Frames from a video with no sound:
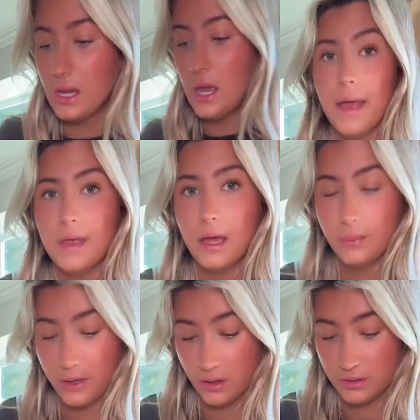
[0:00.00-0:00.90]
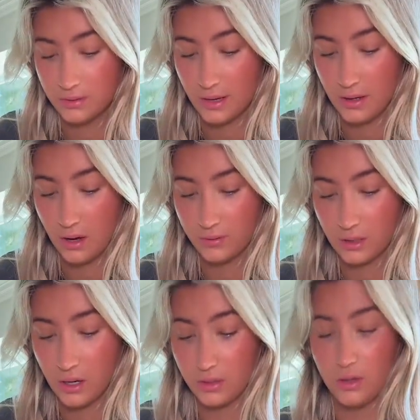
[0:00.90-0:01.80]
And then we also add
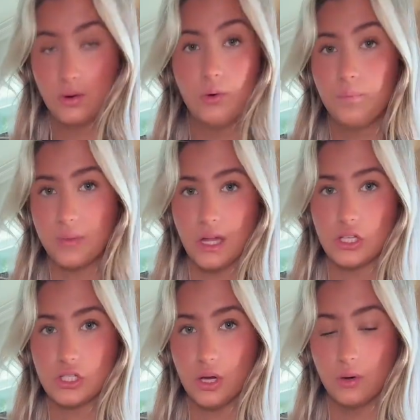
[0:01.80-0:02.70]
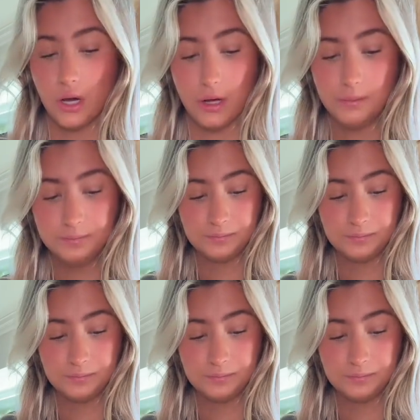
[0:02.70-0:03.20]
avocado. It's so good.